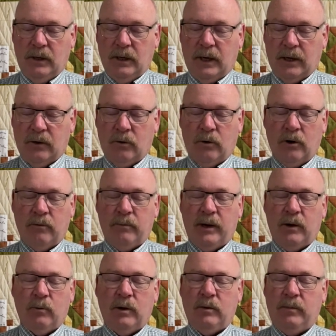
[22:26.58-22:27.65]
And Lord,
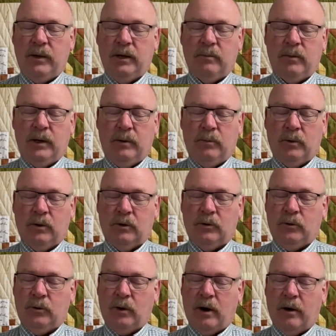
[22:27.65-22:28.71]
may we be a people
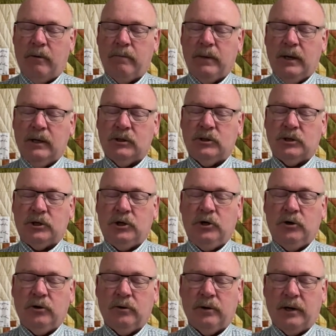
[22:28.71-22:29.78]
who are
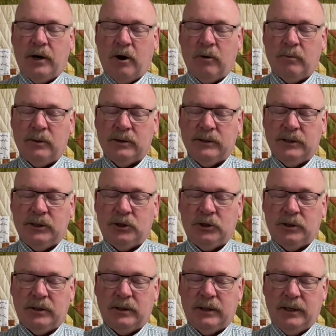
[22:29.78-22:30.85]
secure in our
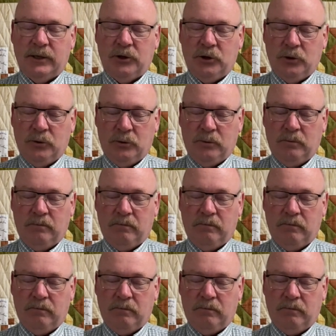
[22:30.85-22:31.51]
position in you.